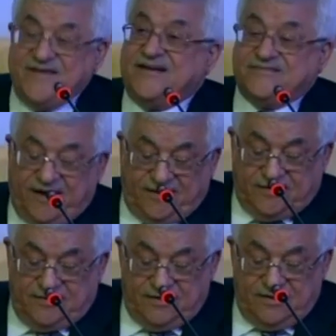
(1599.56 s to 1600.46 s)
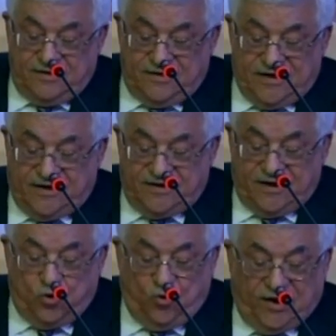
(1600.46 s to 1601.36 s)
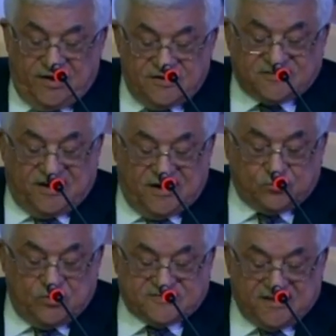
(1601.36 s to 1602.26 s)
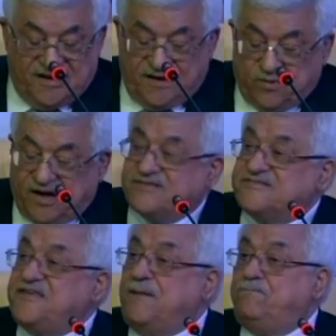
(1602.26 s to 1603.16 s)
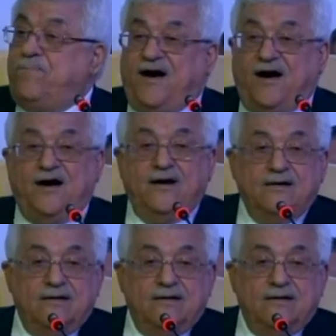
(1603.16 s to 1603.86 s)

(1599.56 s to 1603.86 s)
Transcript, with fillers: No one would dare say that the Prophet, peace be upon him,